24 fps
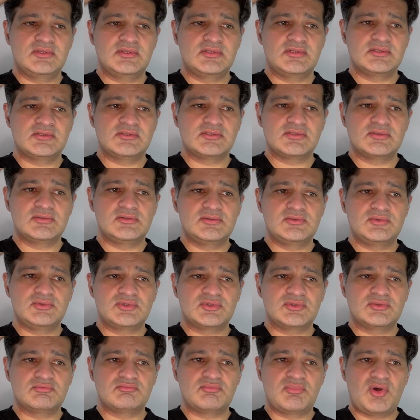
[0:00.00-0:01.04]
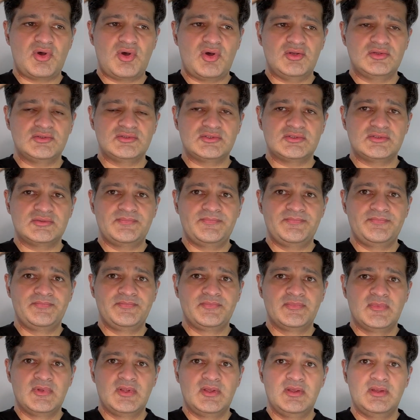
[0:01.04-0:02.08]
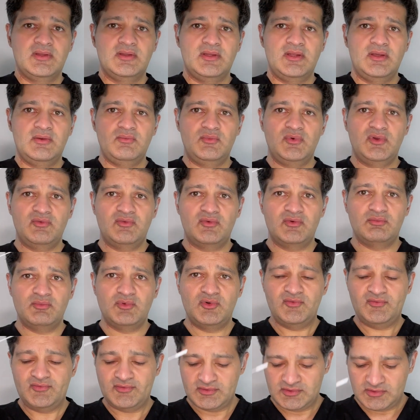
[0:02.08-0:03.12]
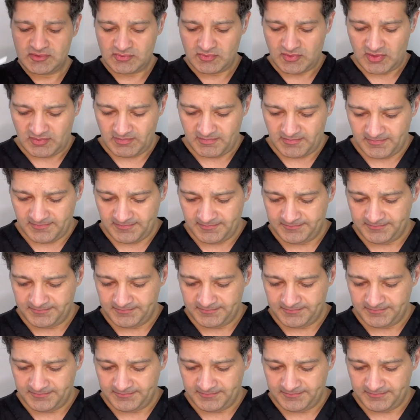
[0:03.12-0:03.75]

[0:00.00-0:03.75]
the solution pot. Then we remove the swab.